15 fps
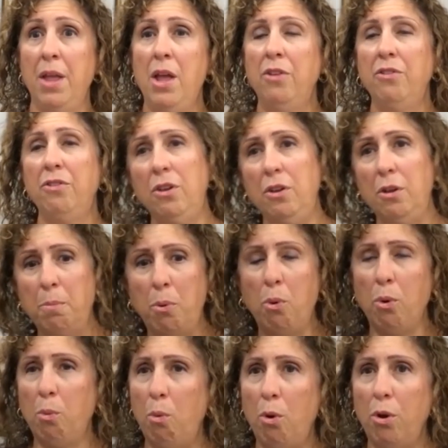So you
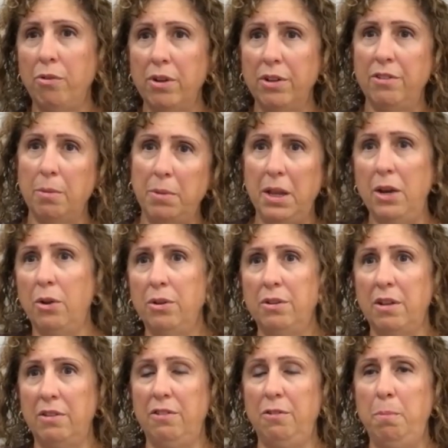pour water on something and all it
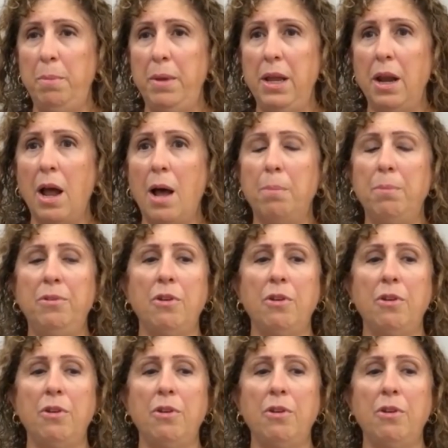does is speed up.